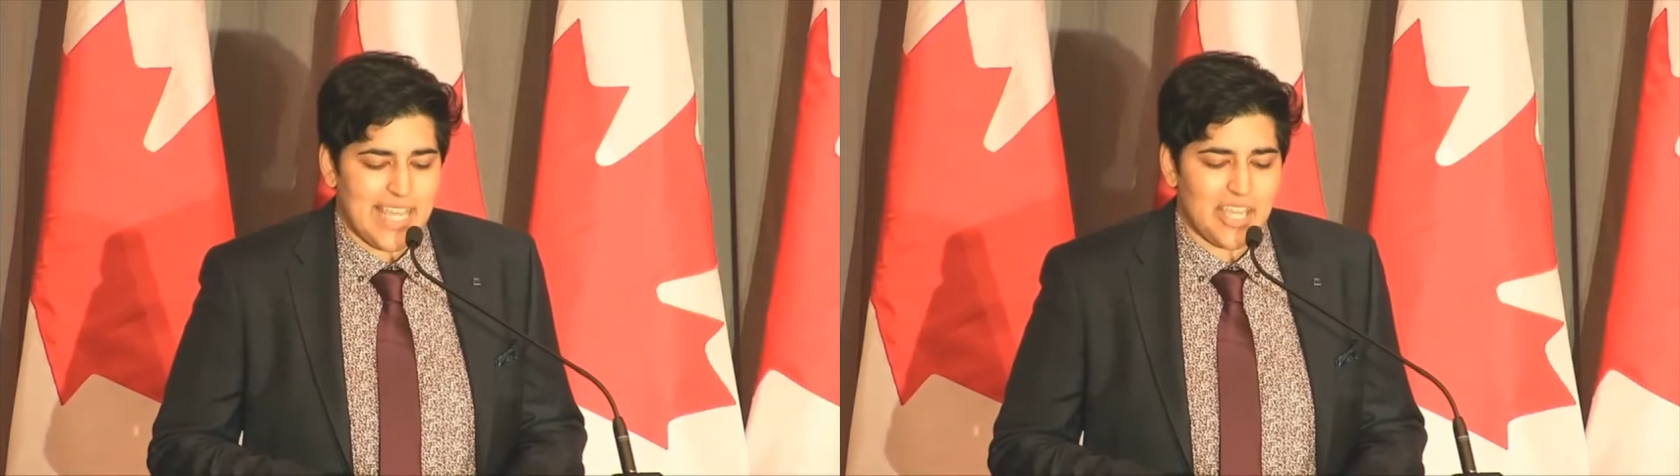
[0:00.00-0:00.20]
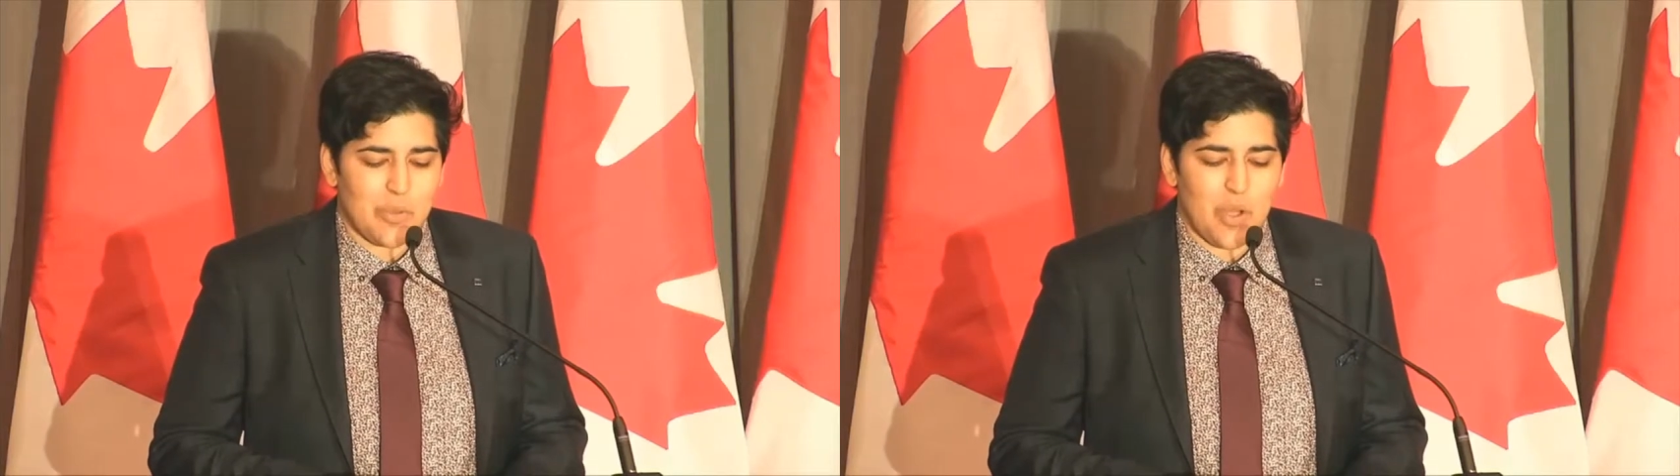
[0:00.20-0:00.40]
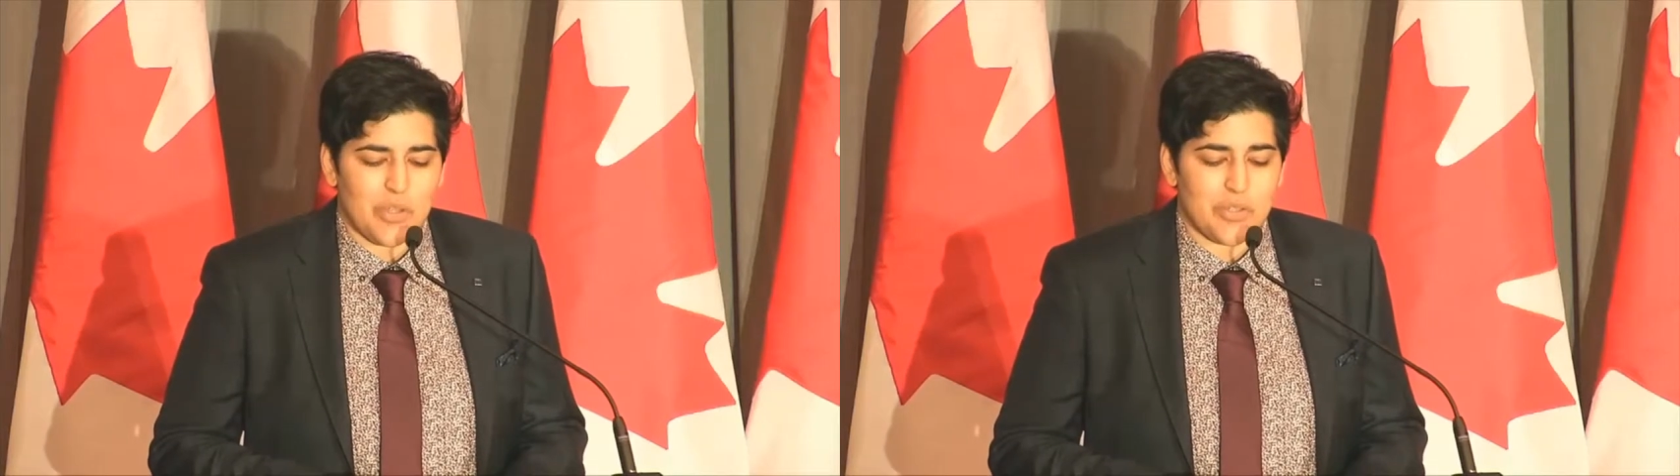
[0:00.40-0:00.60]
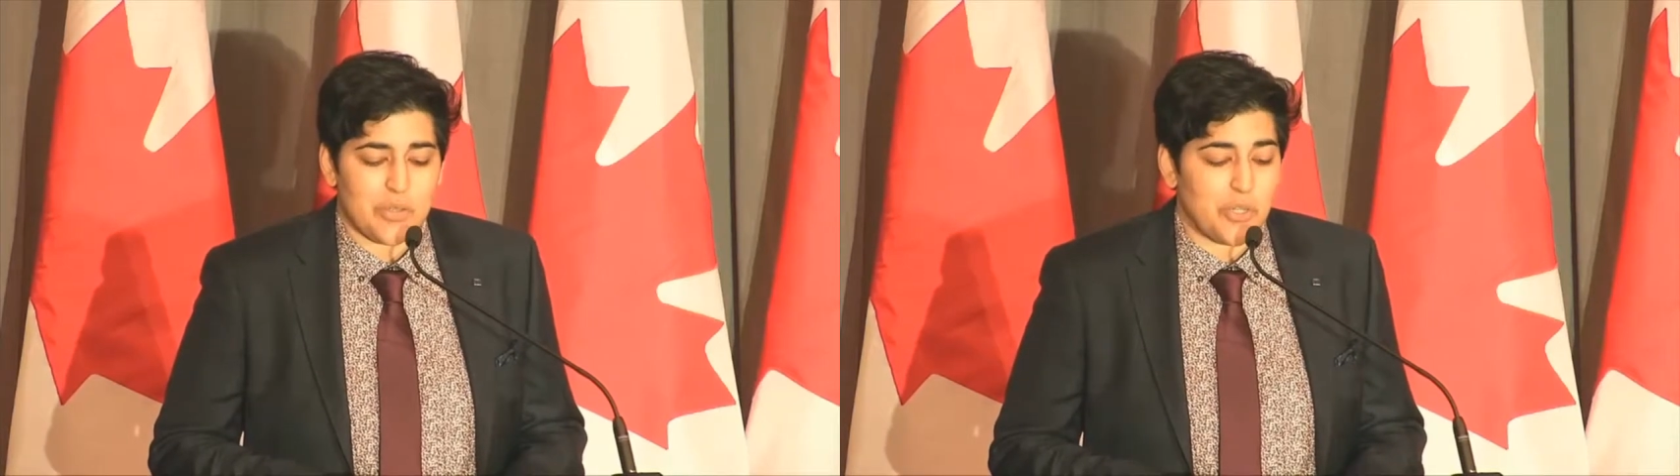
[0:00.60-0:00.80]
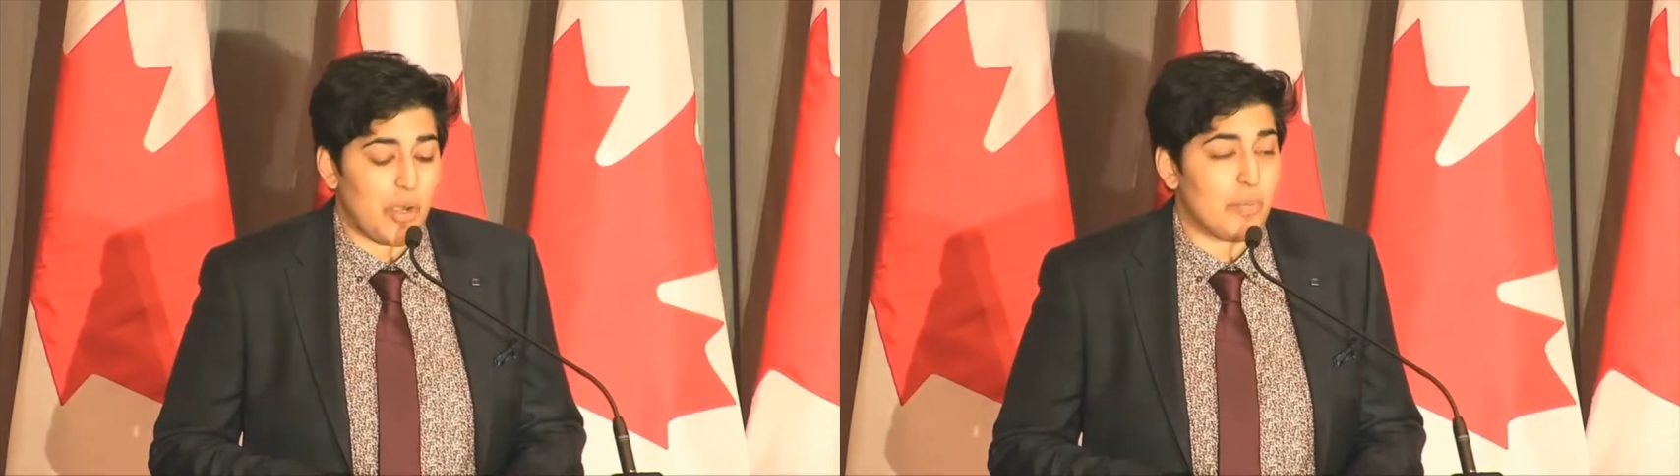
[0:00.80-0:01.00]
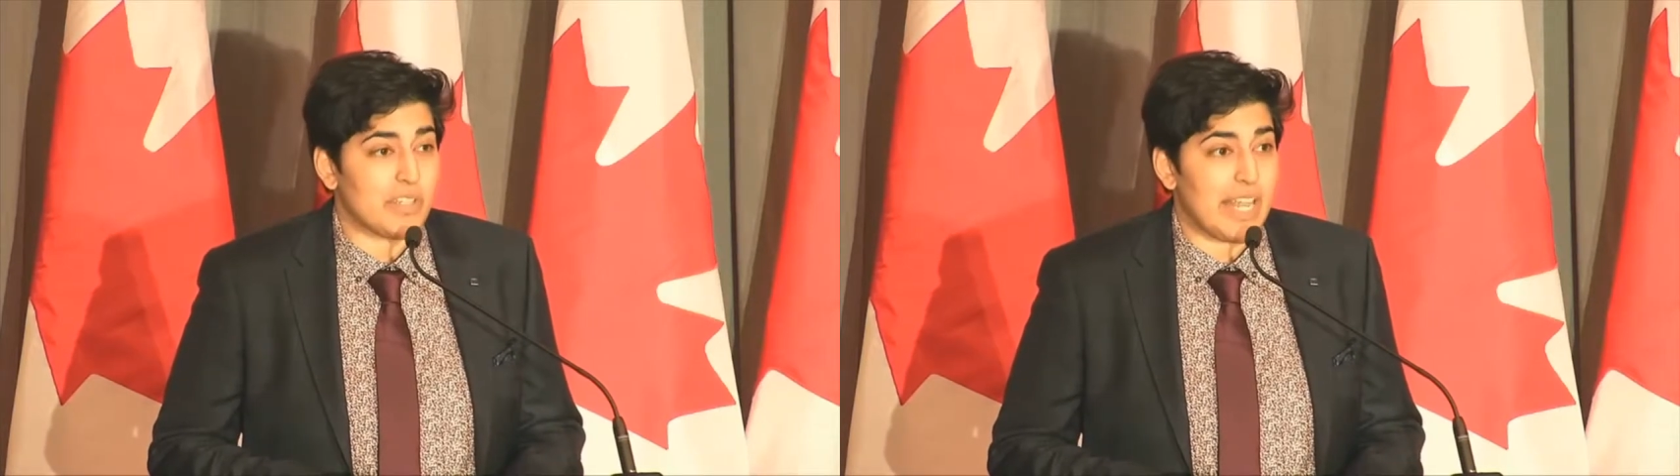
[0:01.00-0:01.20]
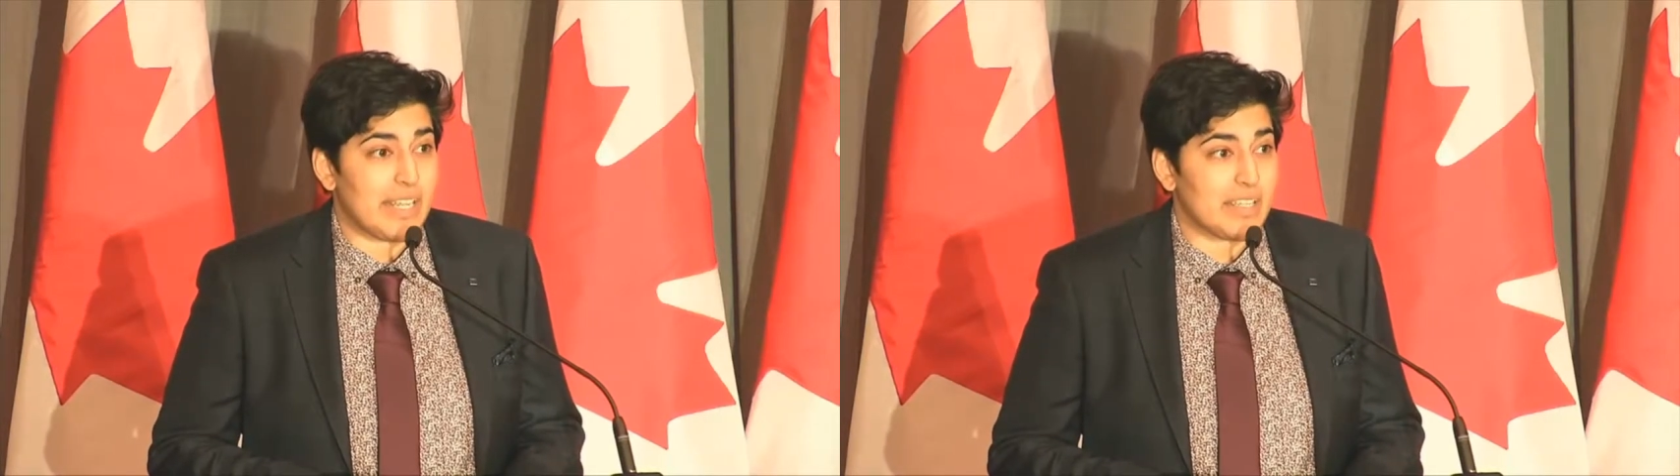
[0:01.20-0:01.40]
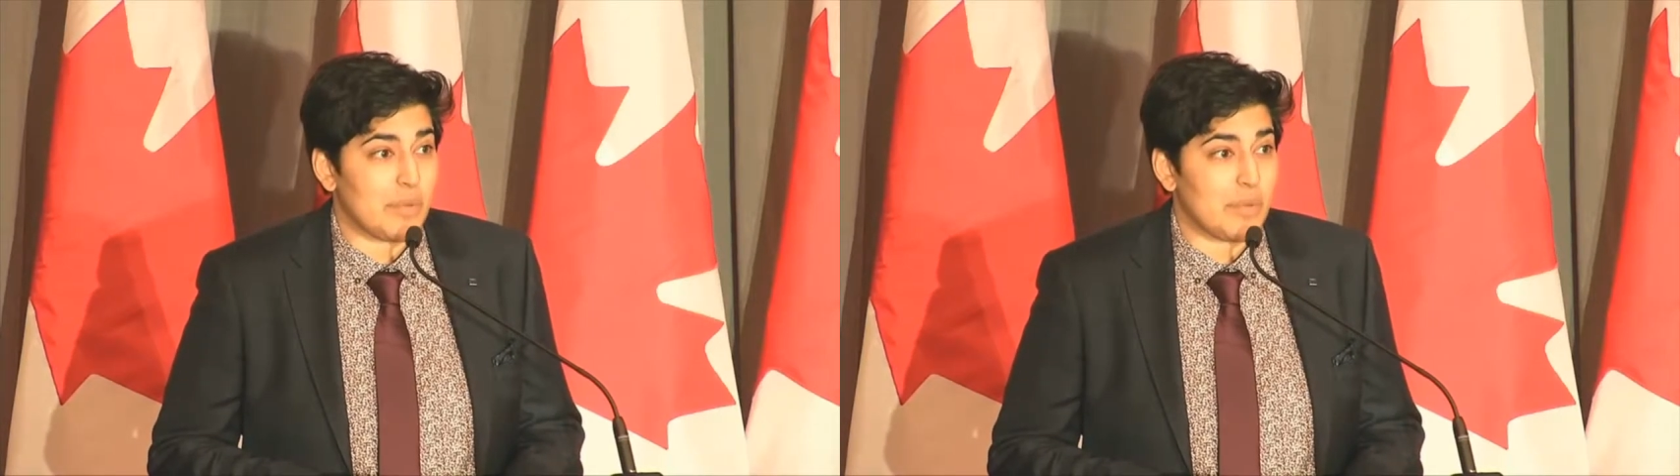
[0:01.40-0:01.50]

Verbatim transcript: Thank you also to our presenting